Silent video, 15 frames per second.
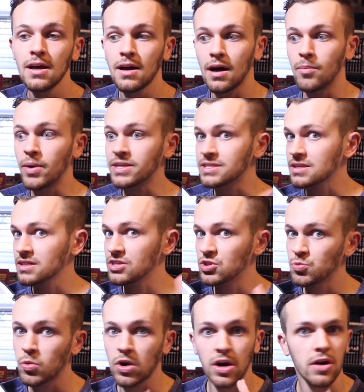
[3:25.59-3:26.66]
I'll basically
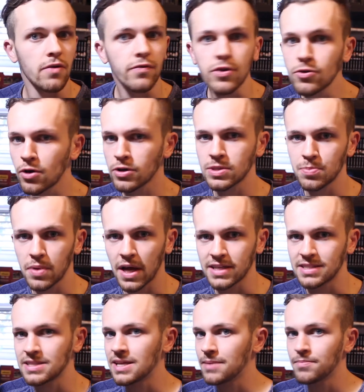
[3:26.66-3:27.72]
just put on a few coats of
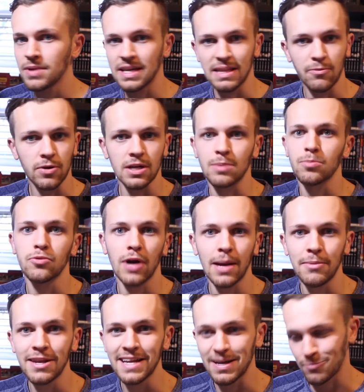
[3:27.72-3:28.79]
plasti dip, and then we're going to
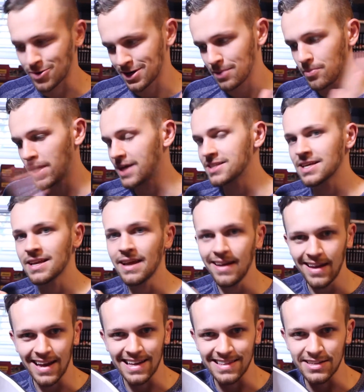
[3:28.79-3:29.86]
prime it, and we're going to paint it,
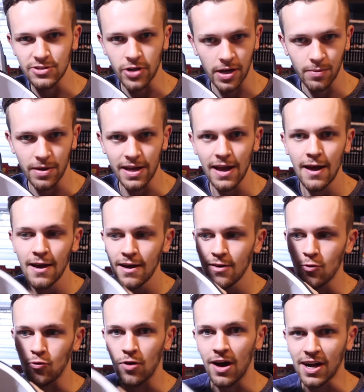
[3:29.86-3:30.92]
and these are going to be
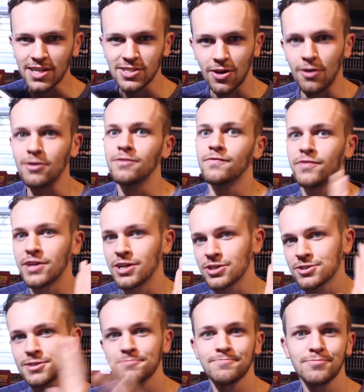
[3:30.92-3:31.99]
rock solid
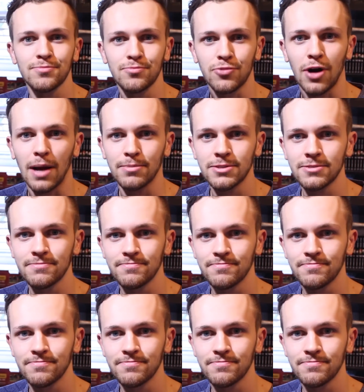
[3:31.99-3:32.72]
finished props.